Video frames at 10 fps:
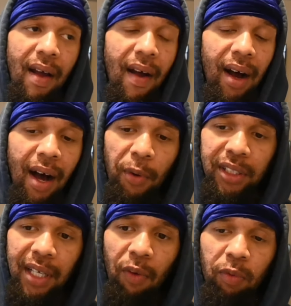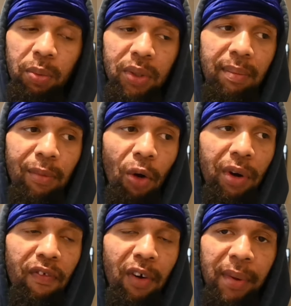I wish that we would get more
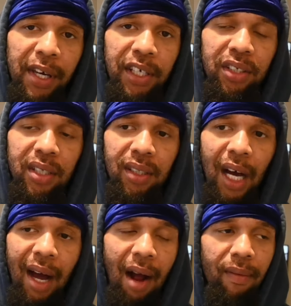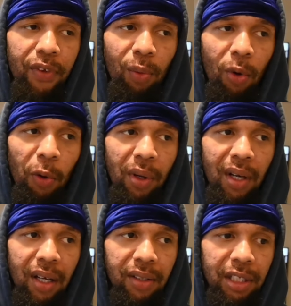information and stop having to work with
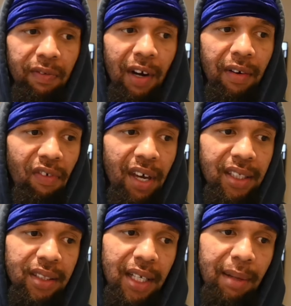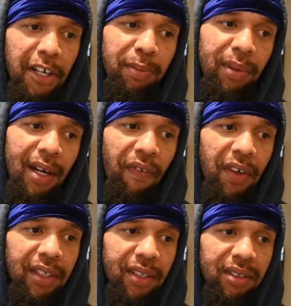all these very fake statements, but all
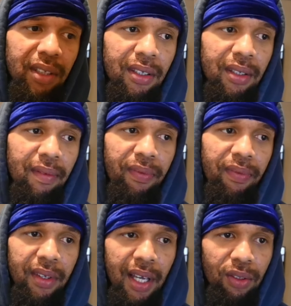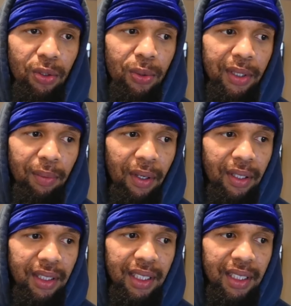things considered, it's cool it
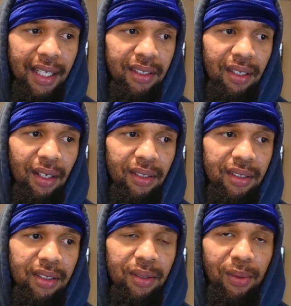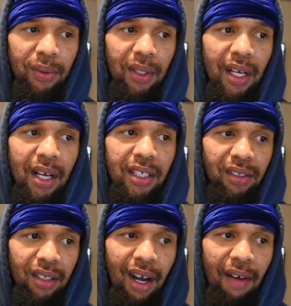worked, and that starts
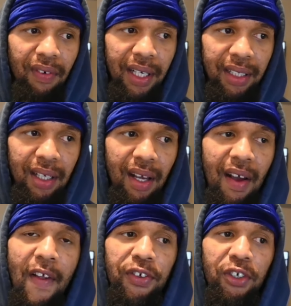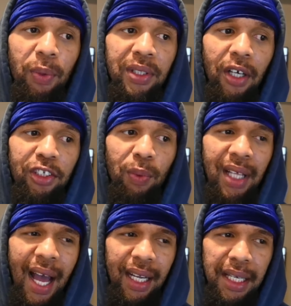a conflict. So he starts to
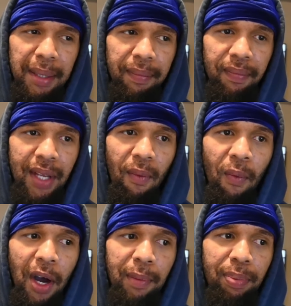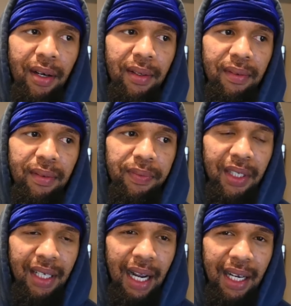attack him. Now, one part that
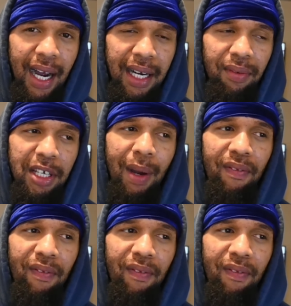I kind of is my